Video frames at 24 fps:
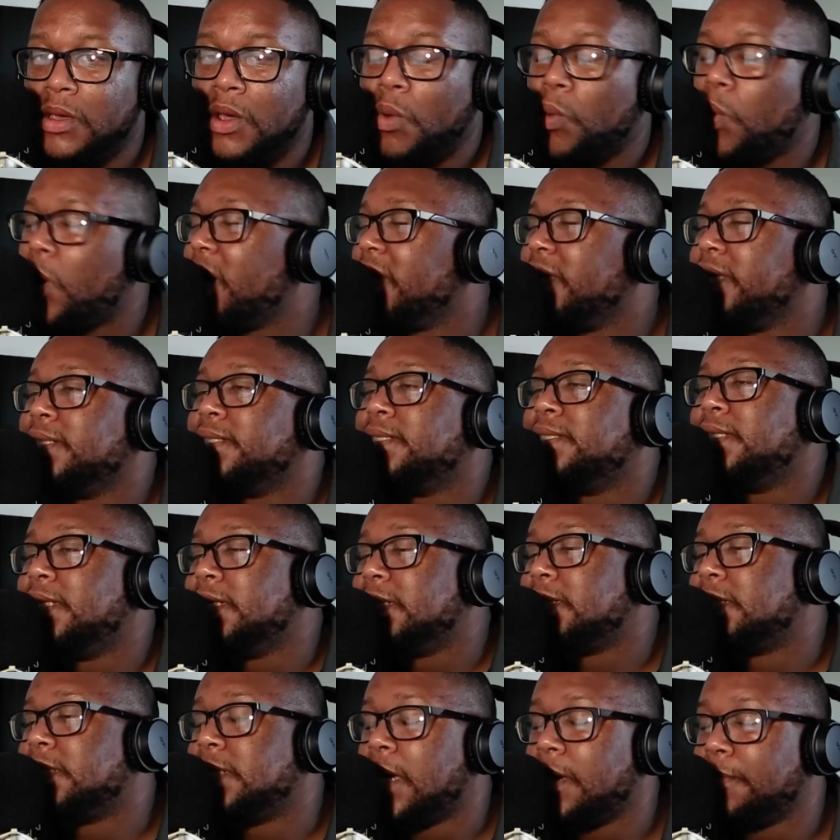Why is
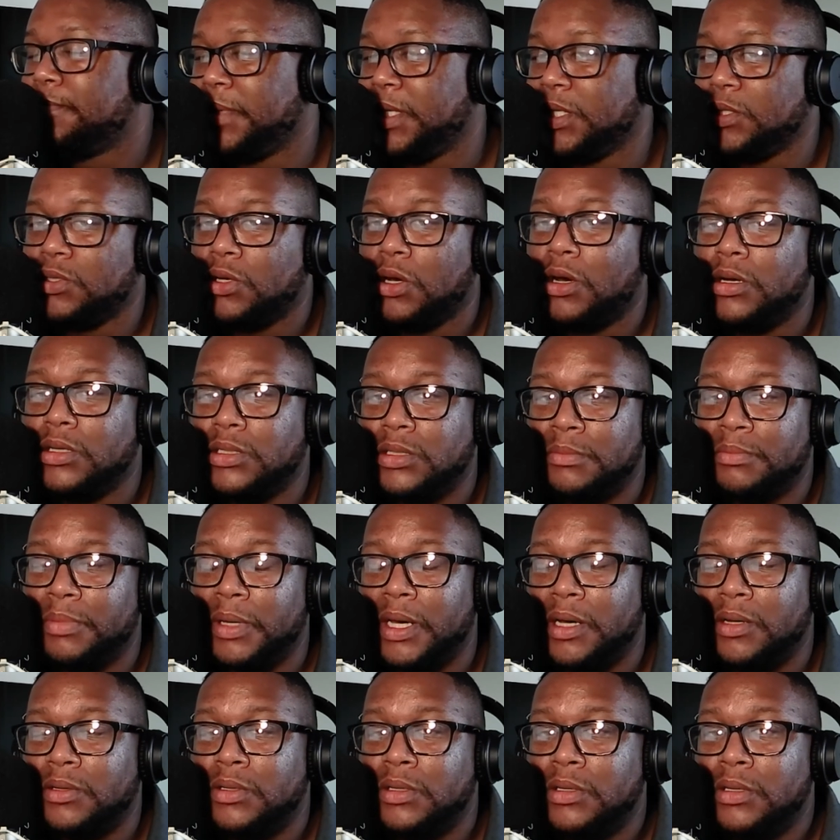this not being talked
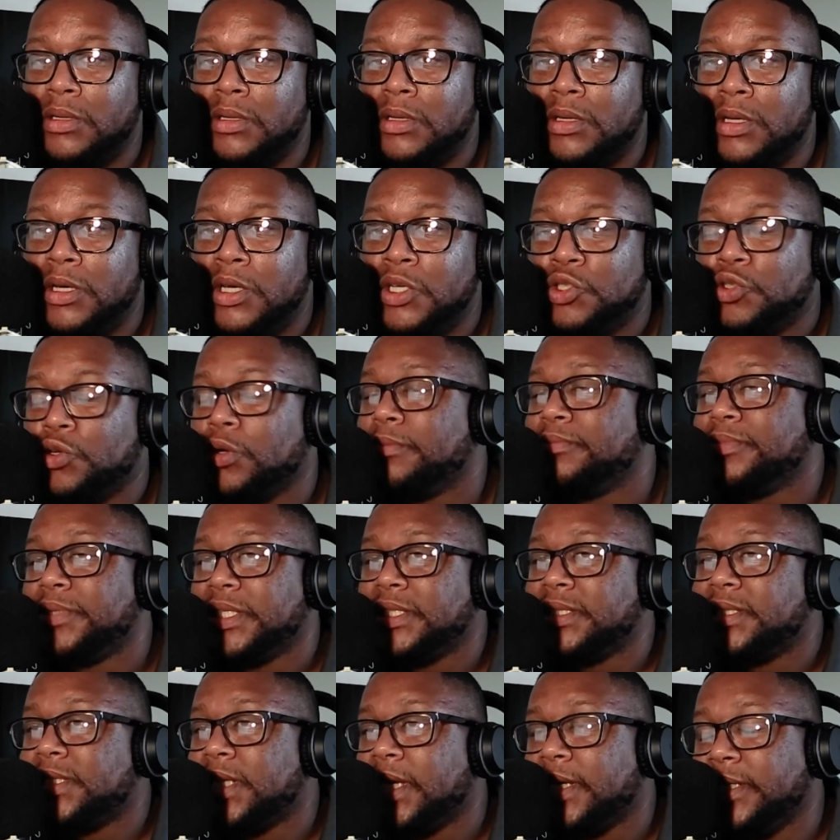about? Trump
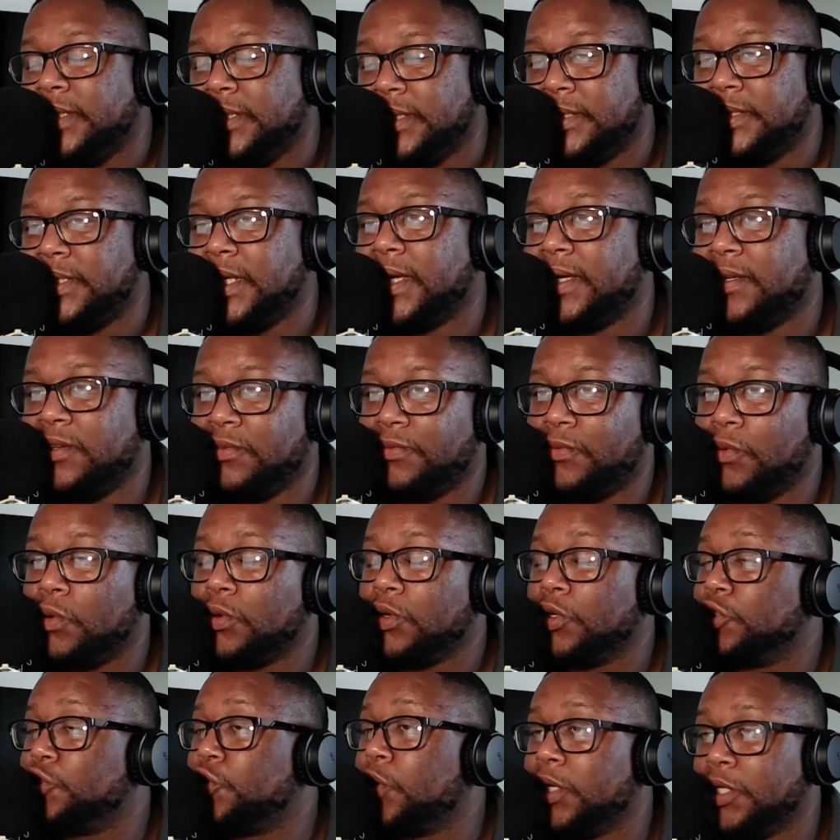did sign an executive
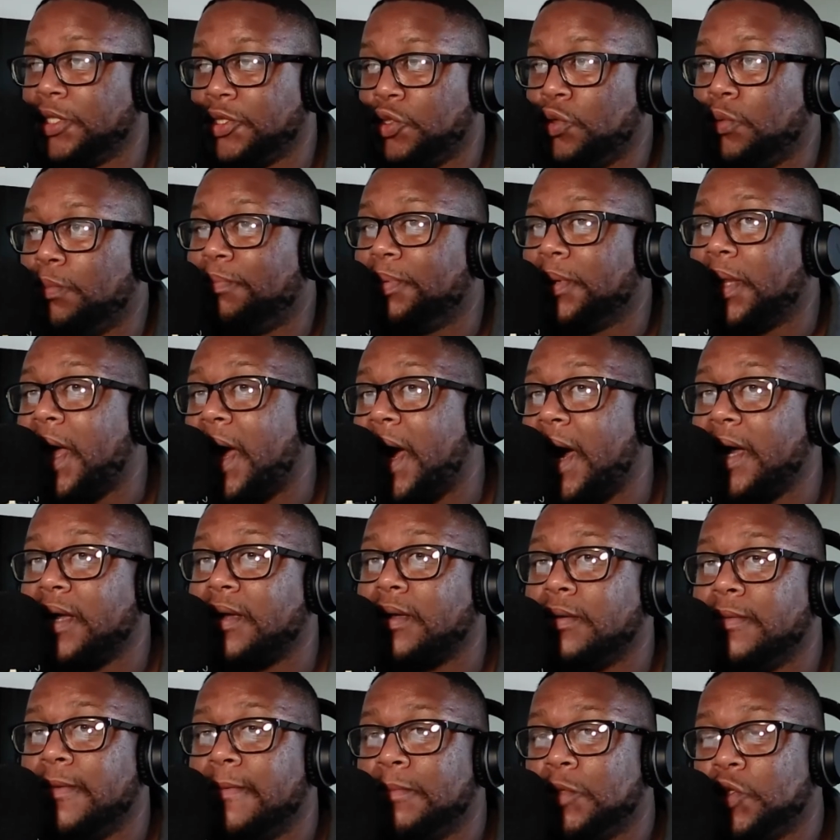order trying to
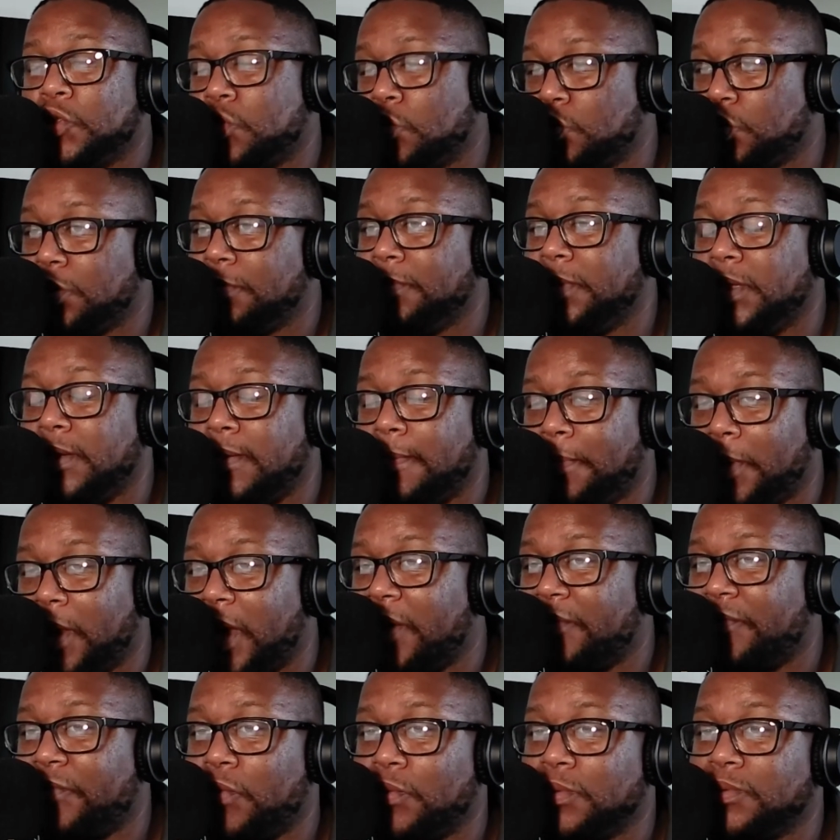block social media
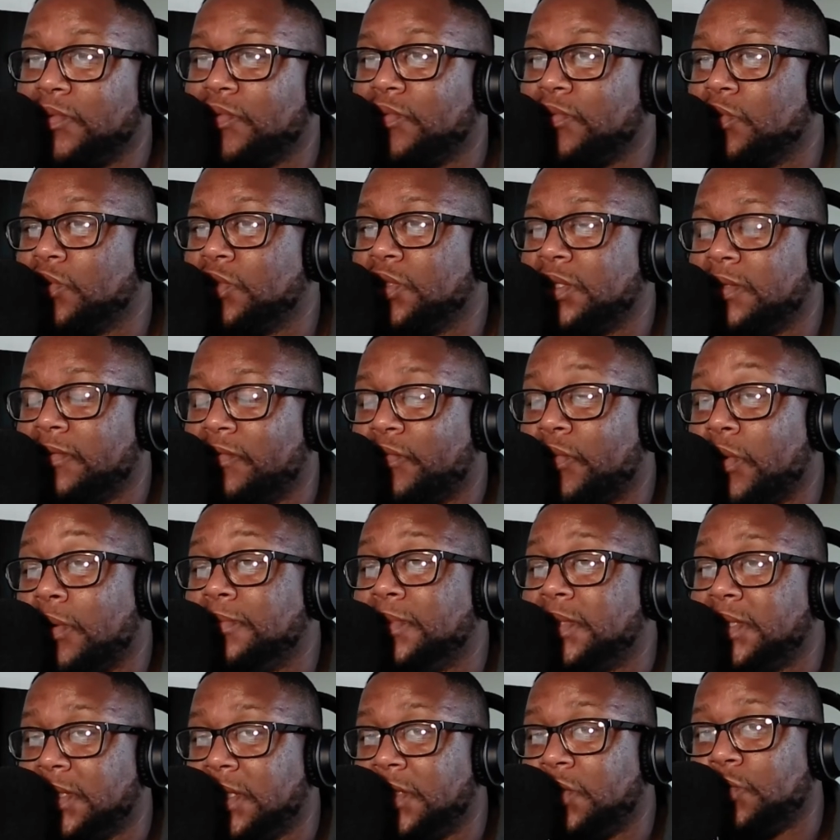platforms
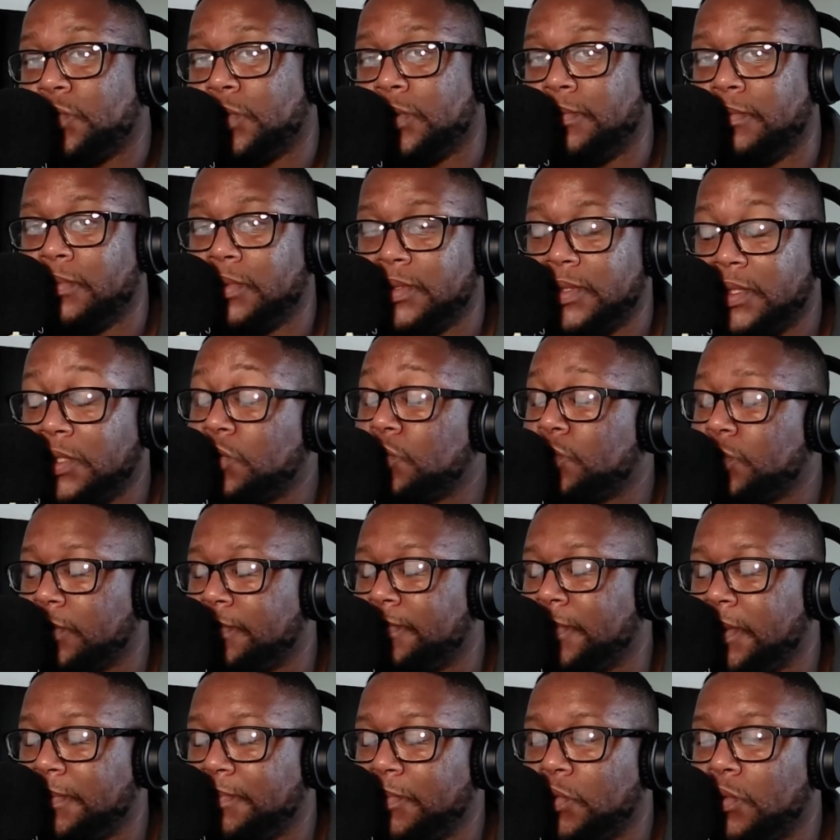from censoring
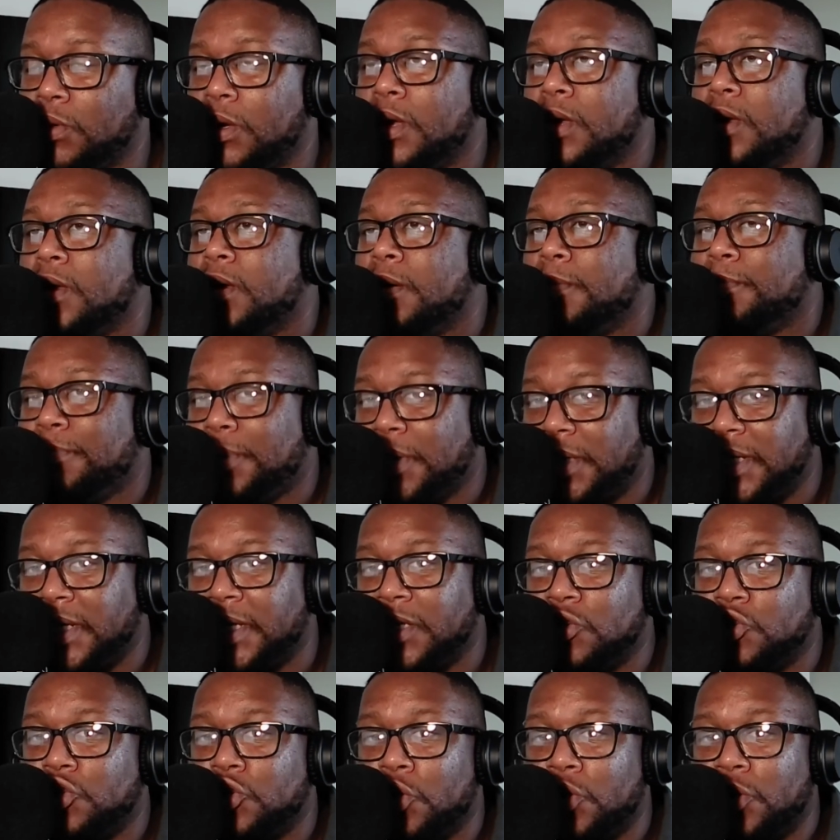people, but
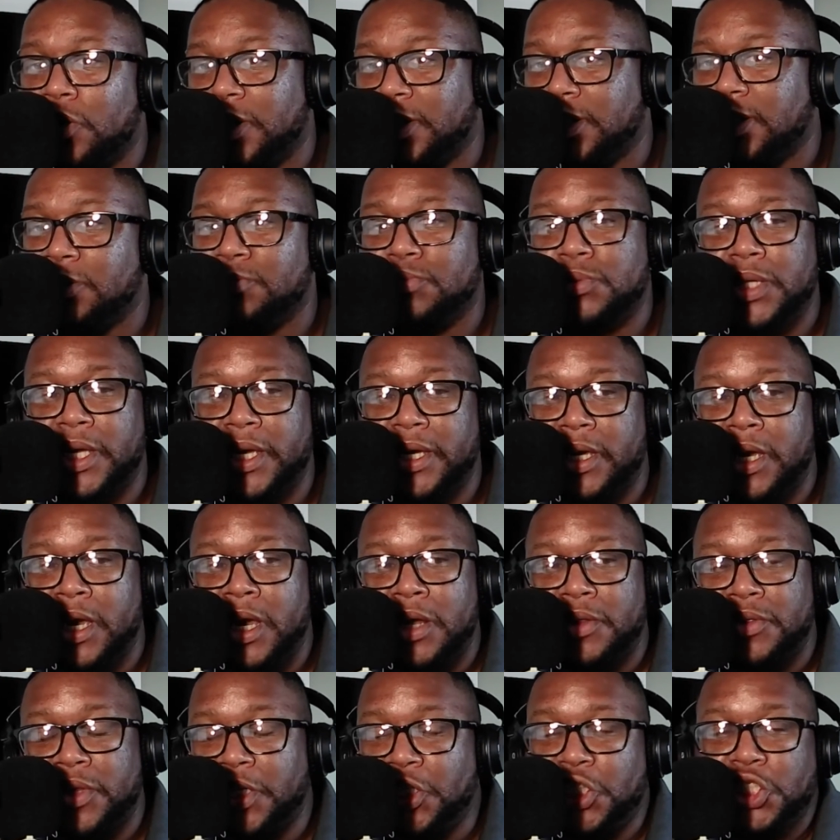in turn, it seems
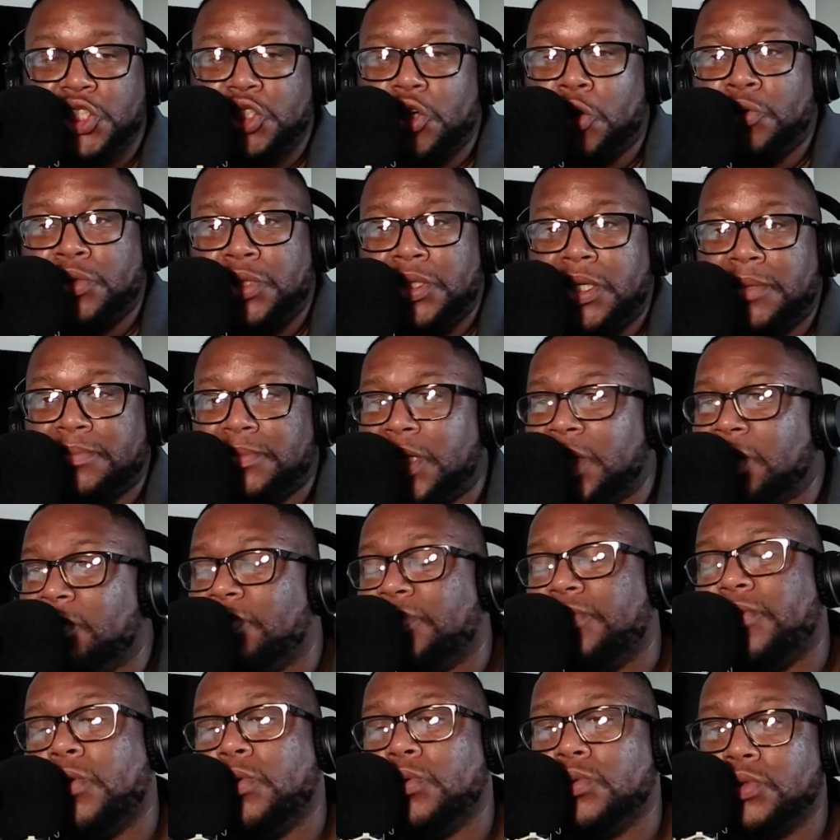like they just turned it up
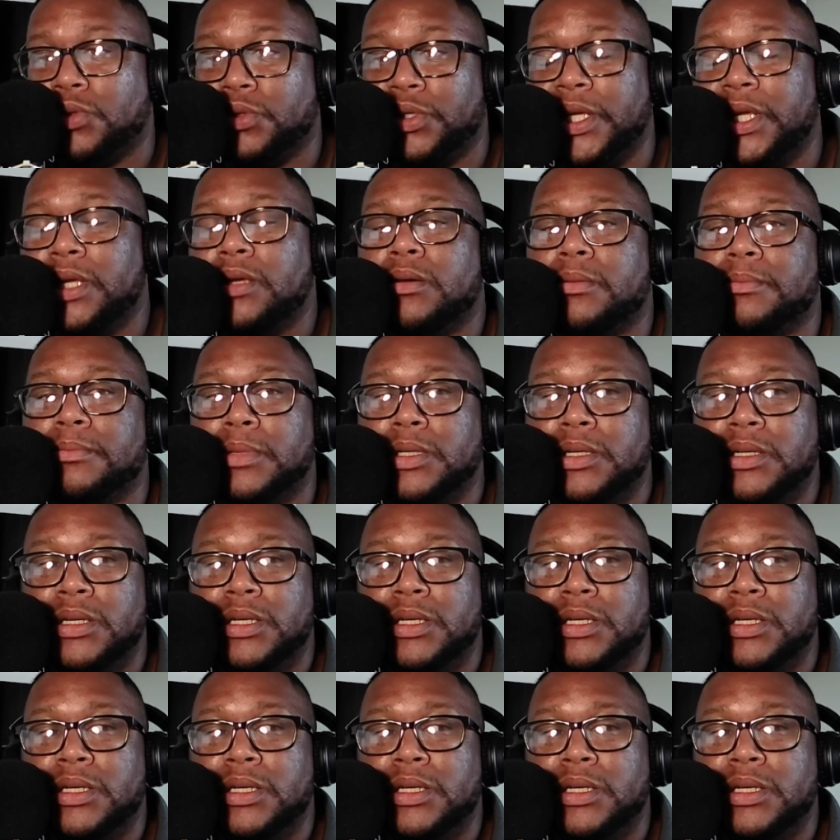tenfold on him.